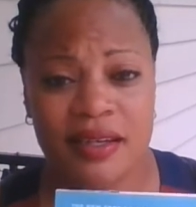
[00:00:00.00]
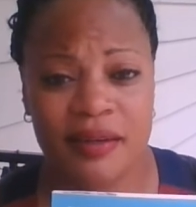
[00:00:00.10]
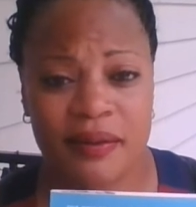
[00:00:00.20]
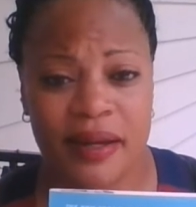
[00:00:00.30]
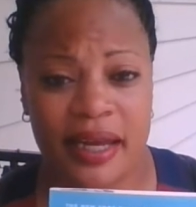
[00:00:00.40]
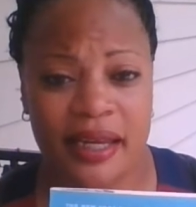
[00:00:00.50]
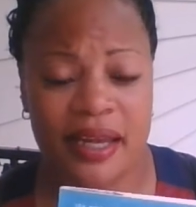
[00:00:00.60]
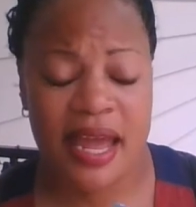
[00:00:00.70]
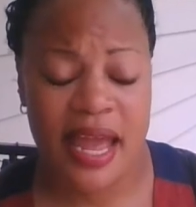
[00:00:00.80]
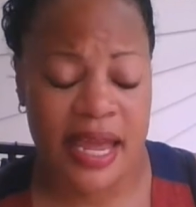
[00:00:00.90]

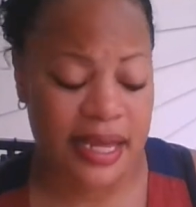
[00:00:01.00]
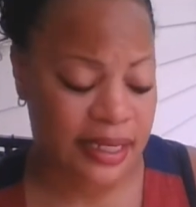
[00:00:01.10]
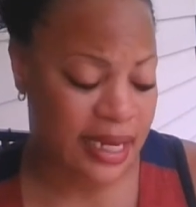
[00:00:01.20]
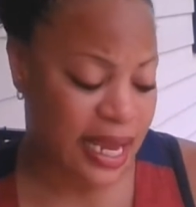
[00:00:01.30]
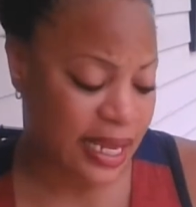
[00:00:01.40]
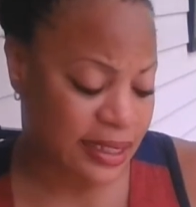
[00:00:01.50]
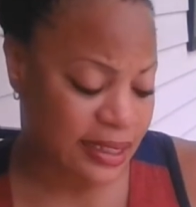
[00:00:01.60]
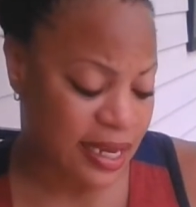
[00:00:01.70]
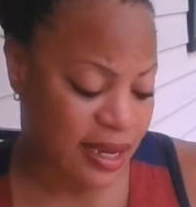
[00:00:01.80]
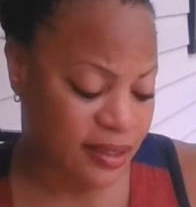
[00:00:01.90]
Okay, and
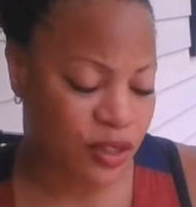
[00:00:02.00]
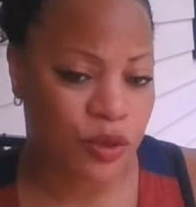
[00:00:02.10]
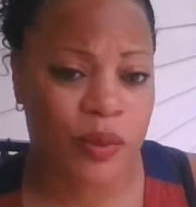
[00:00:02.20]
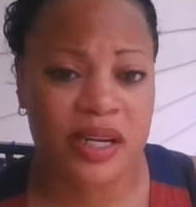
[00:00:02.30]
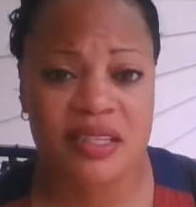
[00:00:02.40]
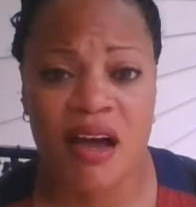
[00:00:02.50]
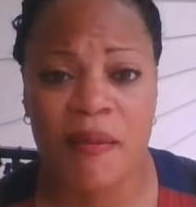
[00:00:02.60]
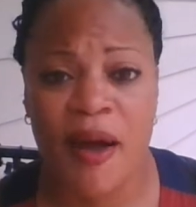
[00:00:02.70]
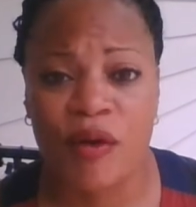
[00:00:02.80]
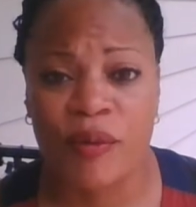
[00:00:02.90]
it's uh, so you want to talk
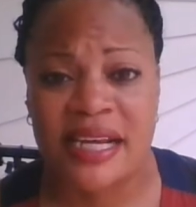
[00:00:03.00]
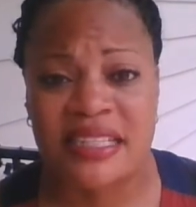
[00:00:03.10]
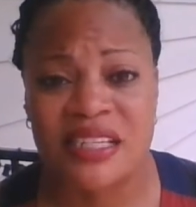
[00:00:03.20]
about race.